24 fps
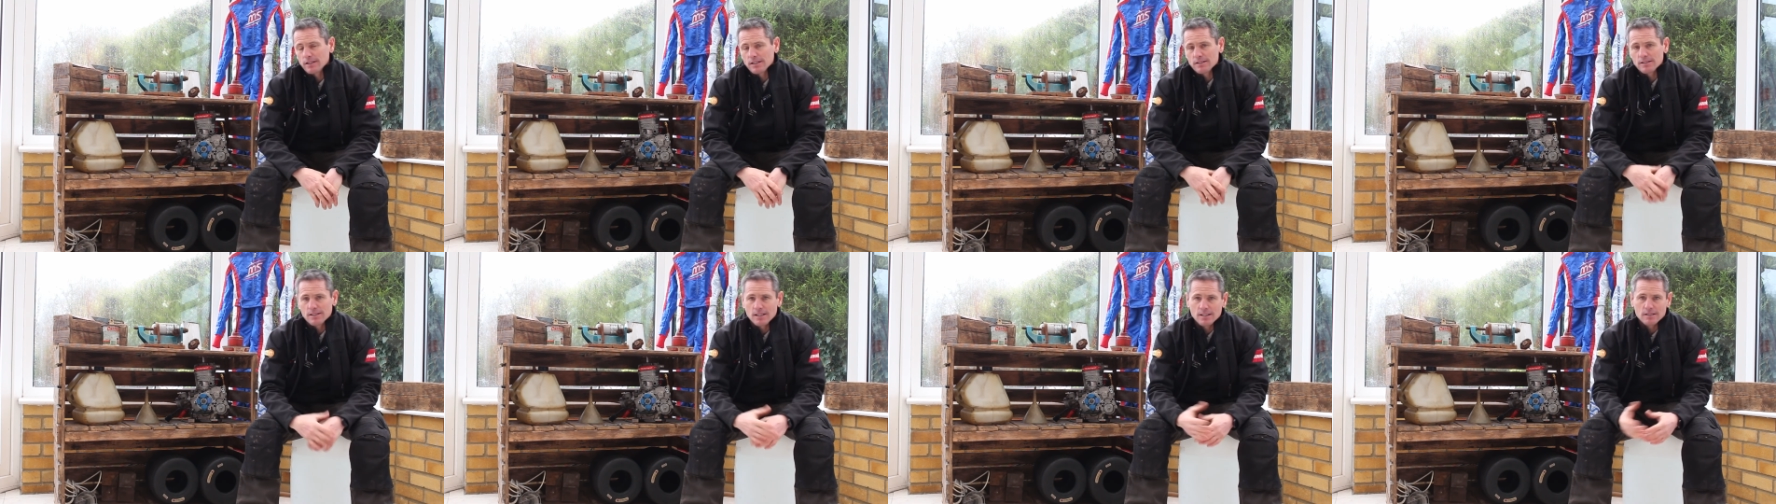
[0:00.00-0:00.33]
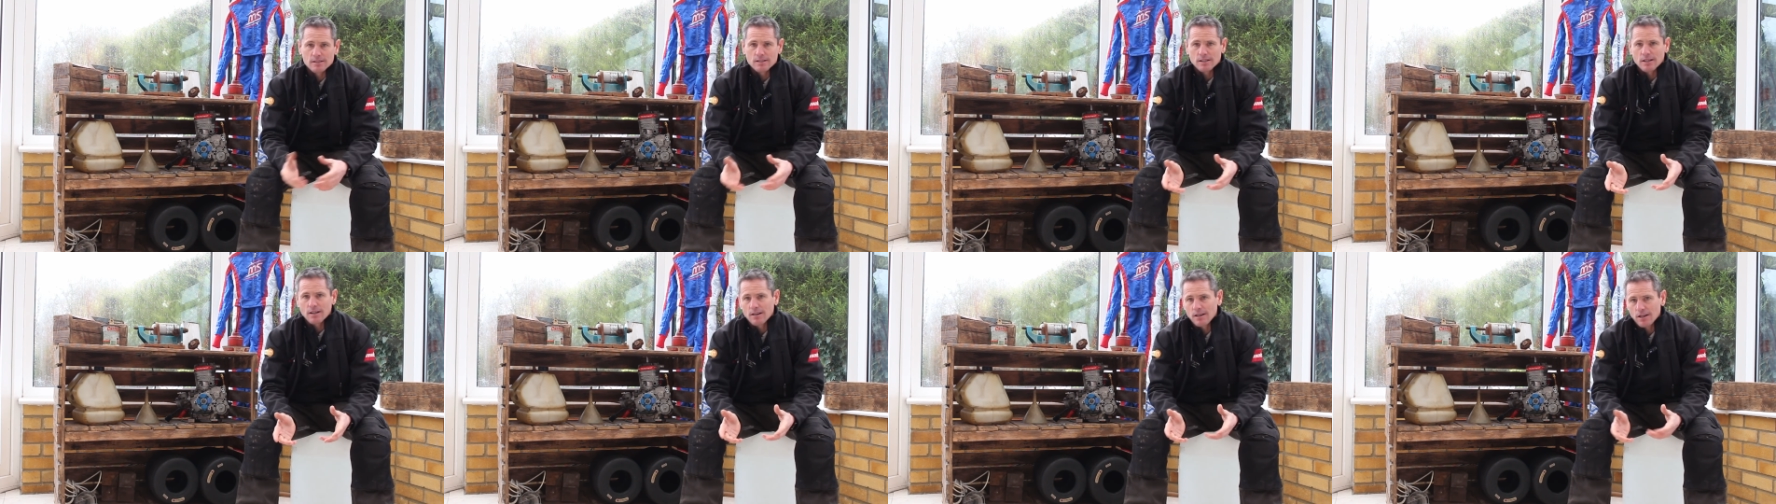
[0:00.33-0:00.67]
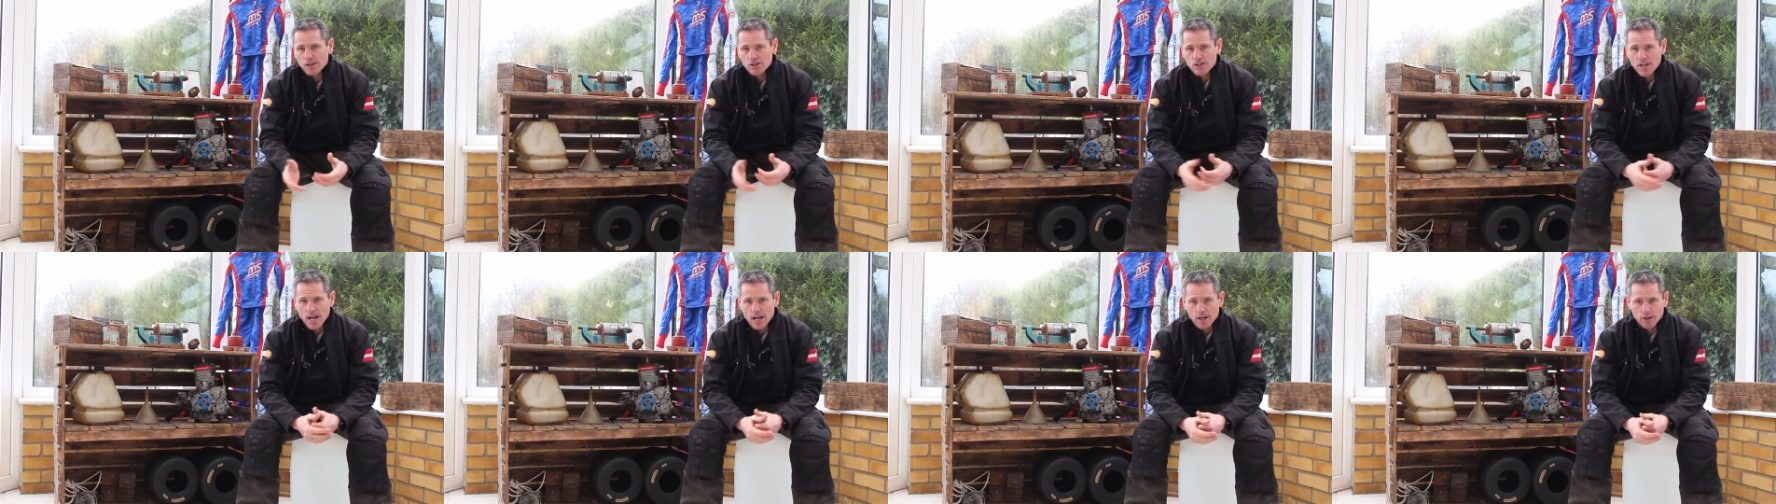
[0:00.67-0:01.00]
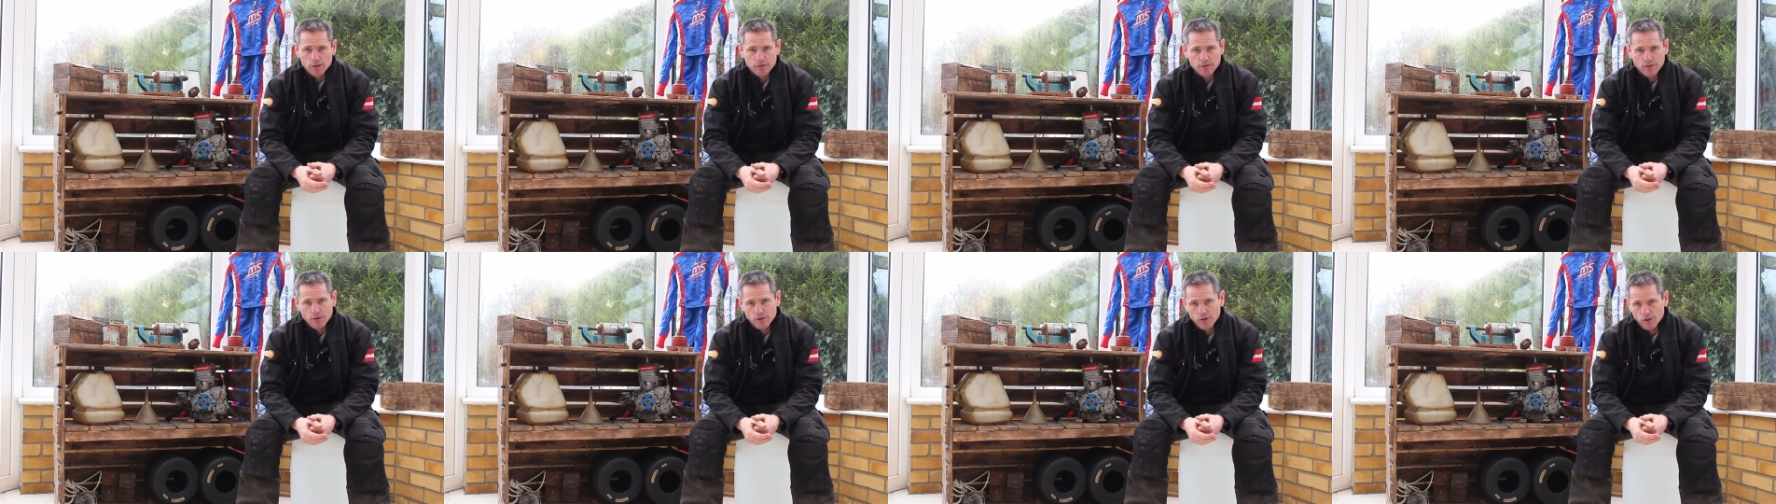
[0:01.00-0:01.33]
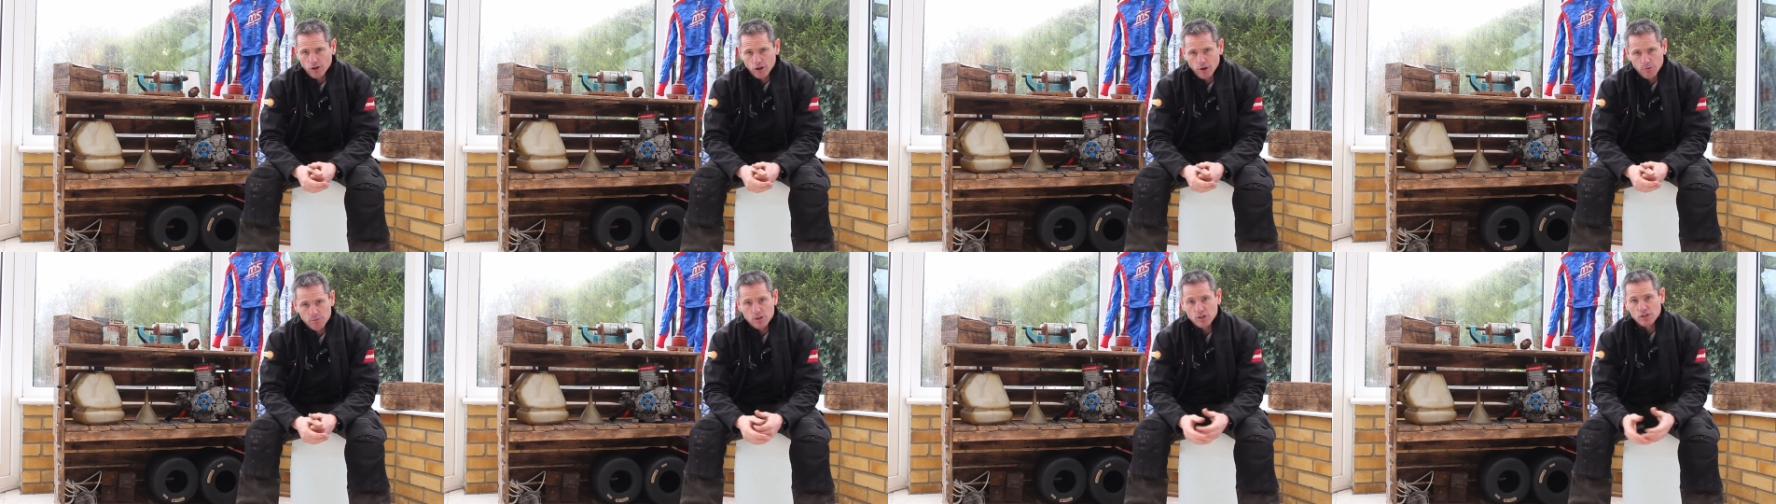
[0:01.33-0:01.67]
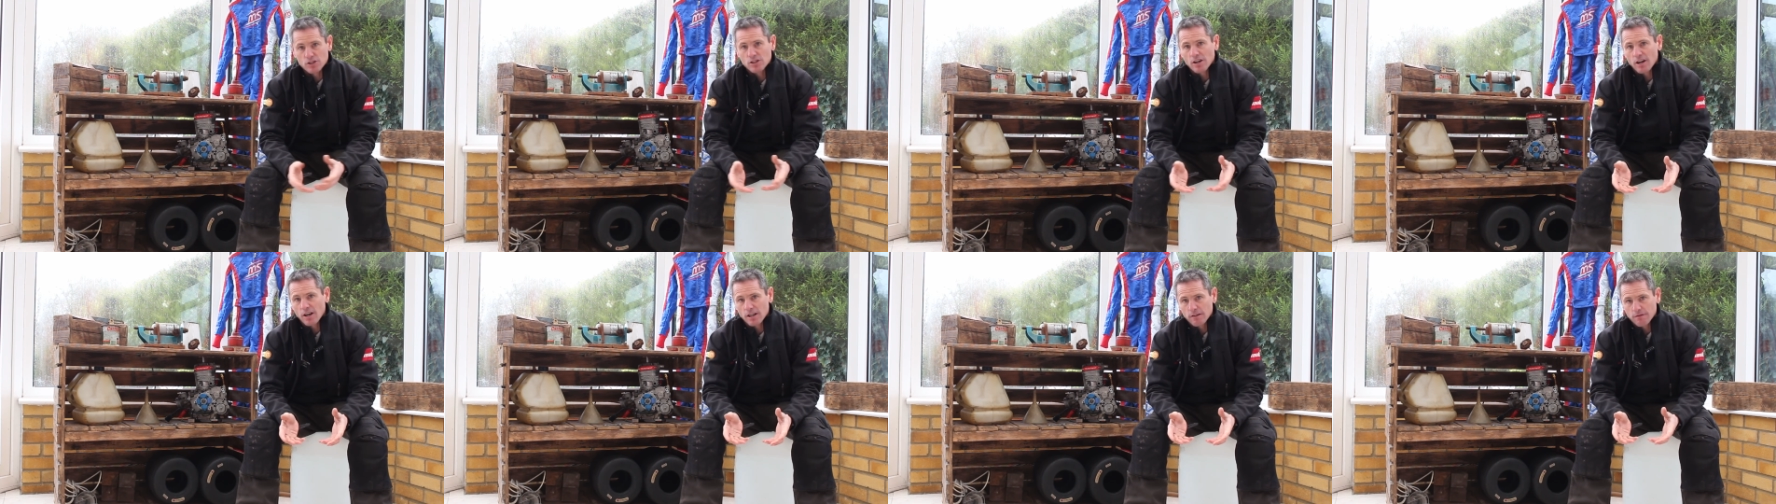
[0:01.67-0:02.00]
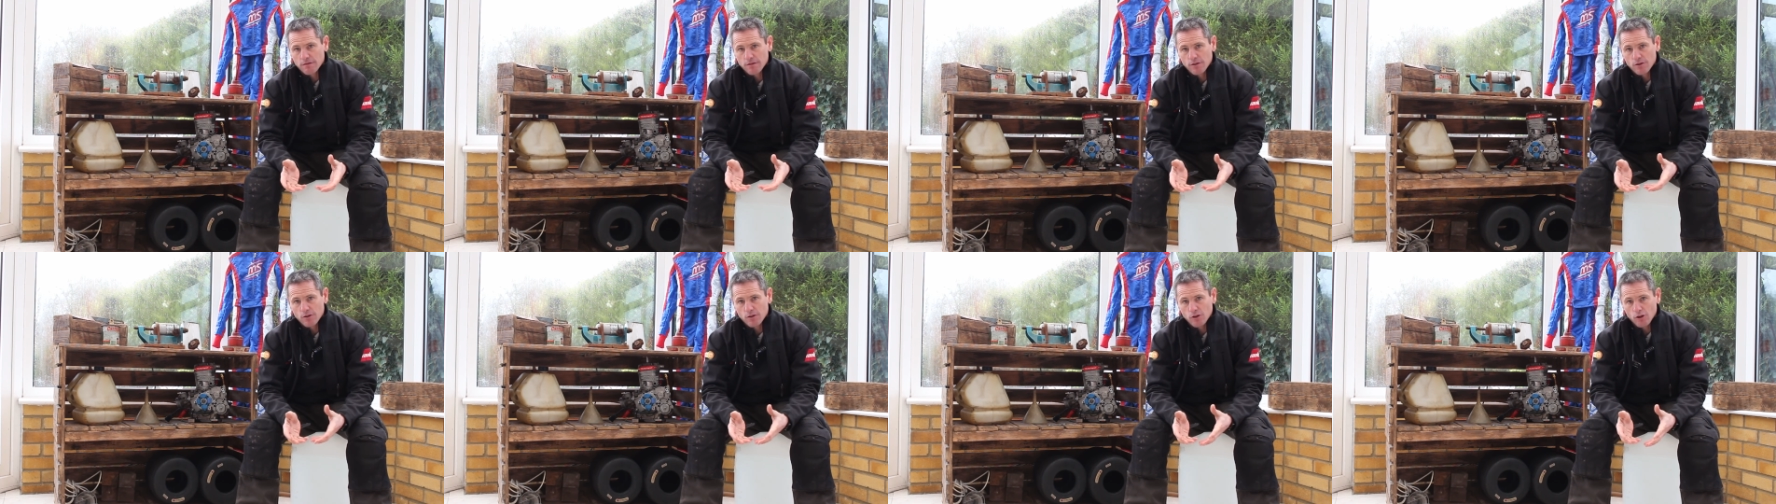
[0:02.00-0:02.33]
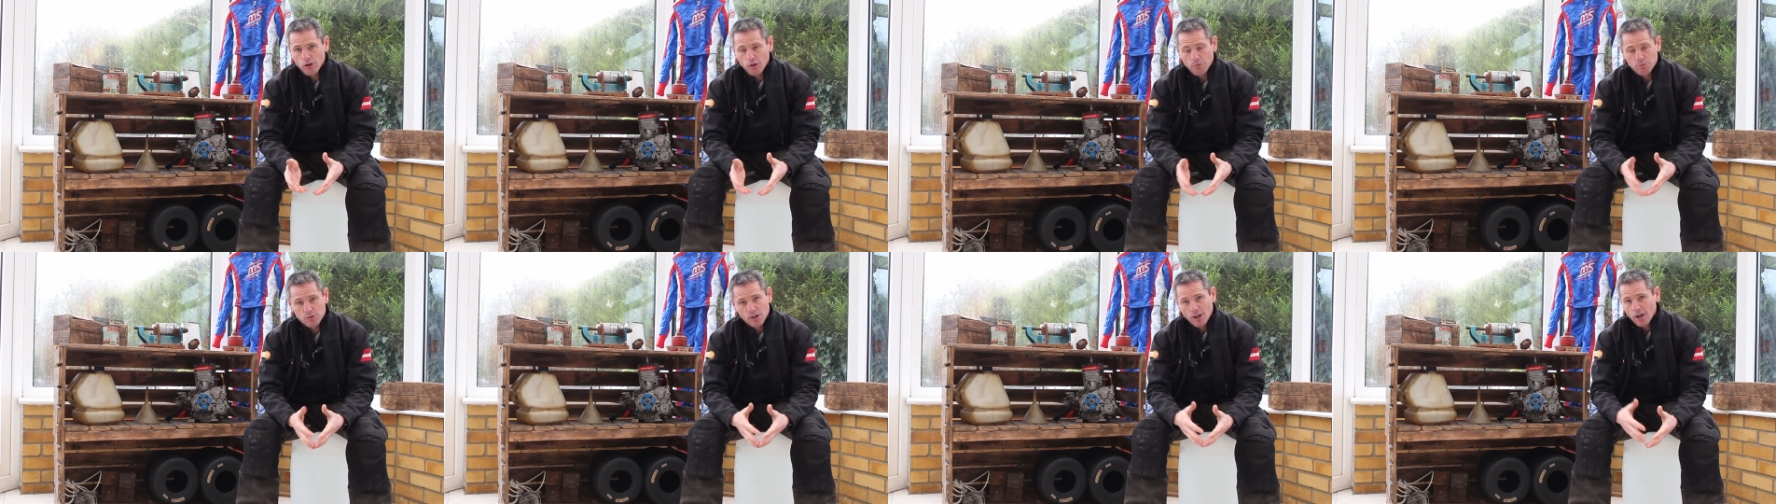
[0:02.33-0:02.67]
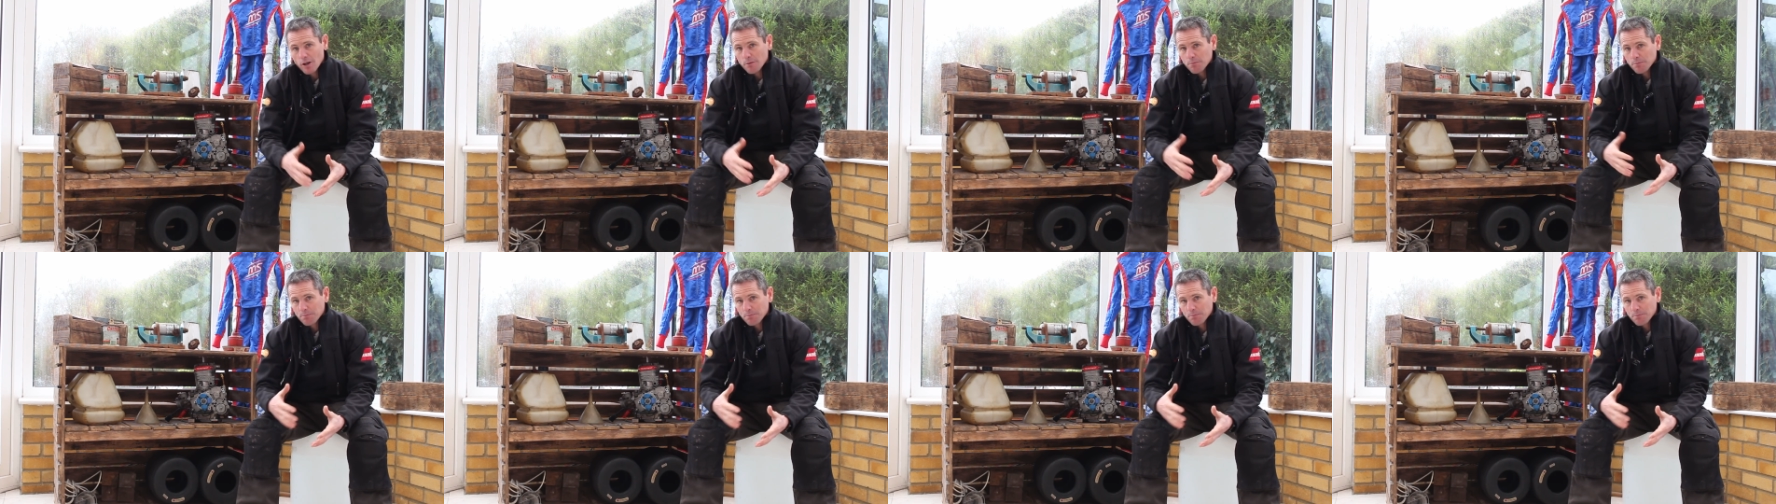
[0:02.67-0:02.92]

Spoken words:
This is the Kart channel for noobs, designed for noobs,